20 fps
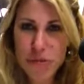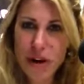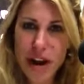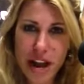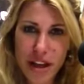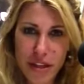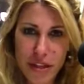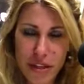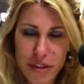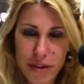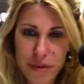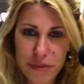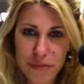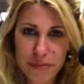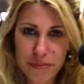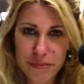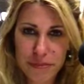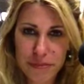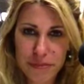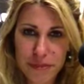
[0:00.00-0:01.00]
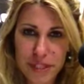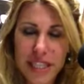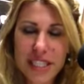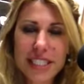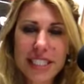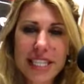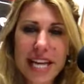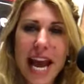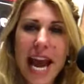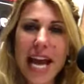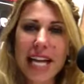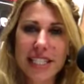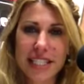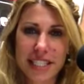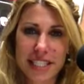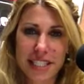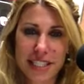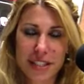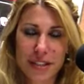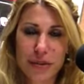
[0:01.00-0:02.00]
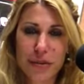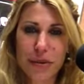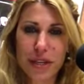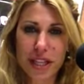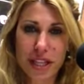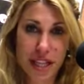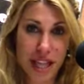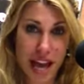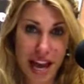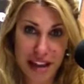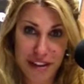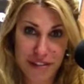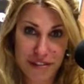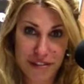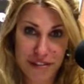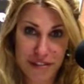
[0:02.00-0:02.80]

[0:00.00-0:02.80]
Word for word: Breath. Dance with life.